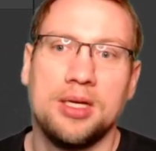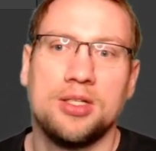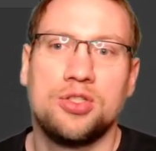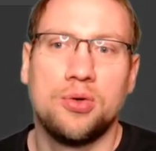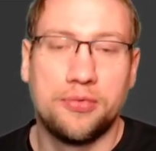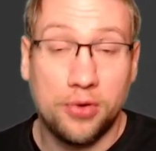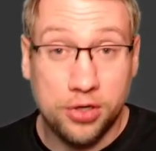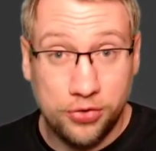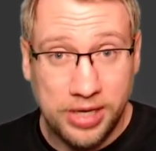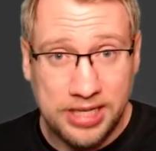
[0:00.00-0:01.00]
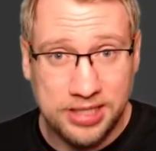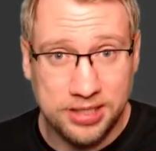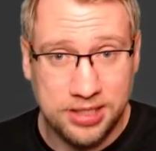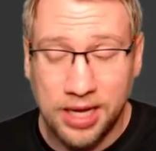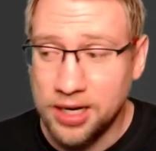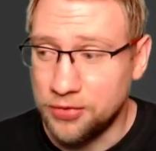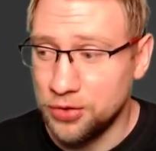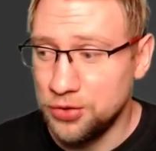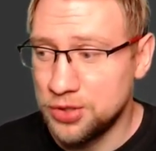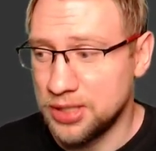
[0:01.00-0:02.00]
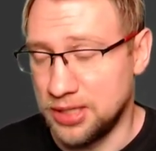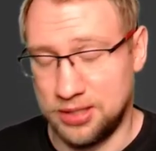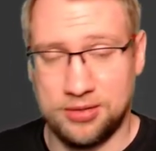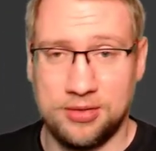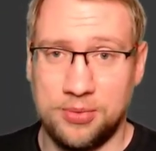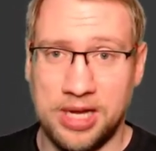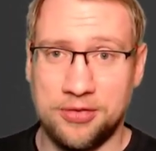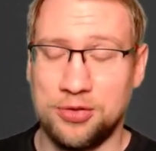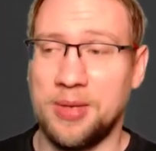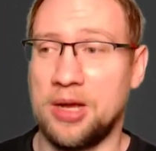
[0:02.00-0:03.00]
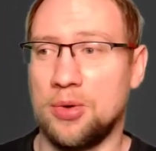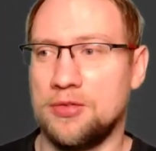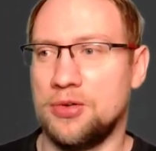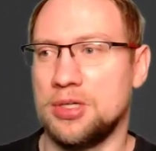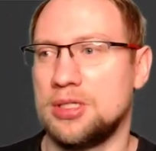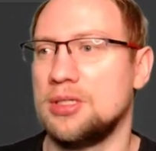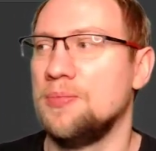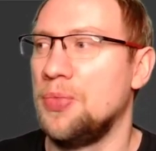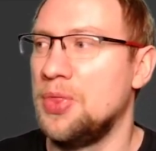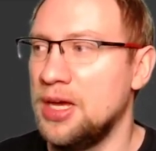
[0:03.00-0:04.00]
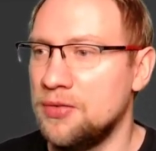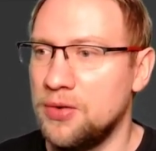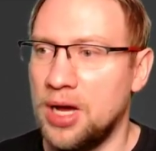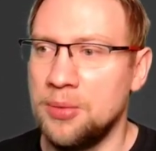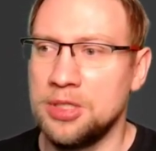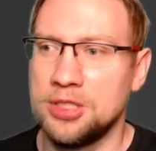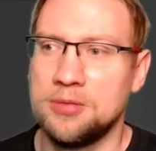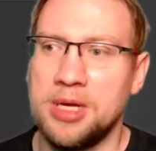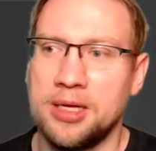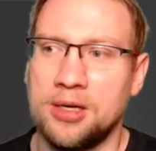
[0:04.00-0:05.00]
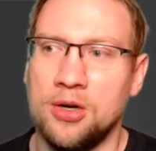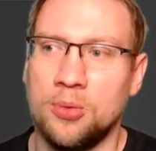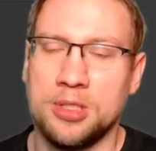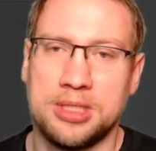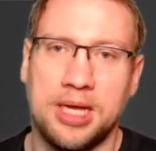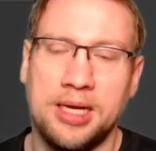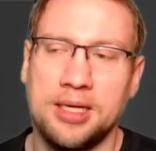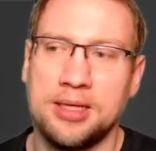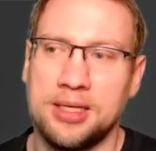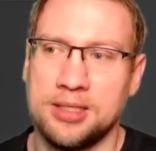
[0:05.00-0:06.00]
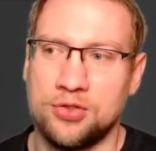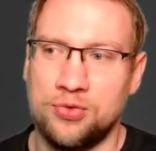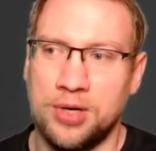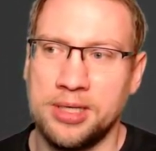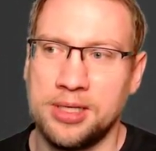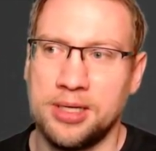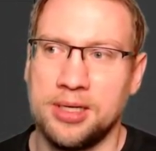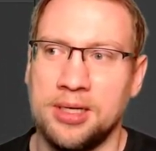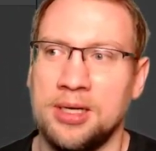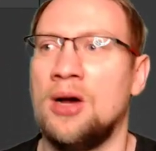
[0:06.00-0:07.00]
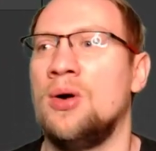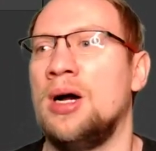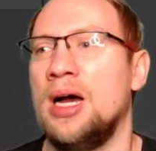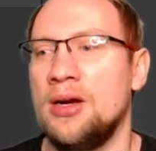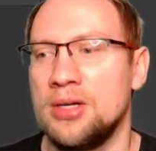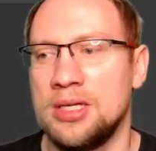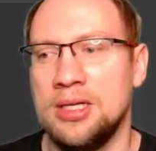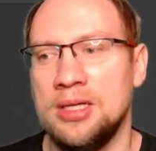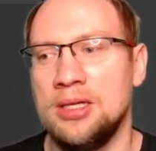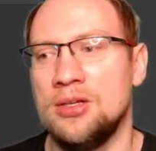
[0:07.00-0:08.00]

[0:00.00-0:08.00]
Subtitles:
So for creating a slider, for using it, we have to make one first. Therefore, I will just make a global slider, and that is right-click in our hierarchy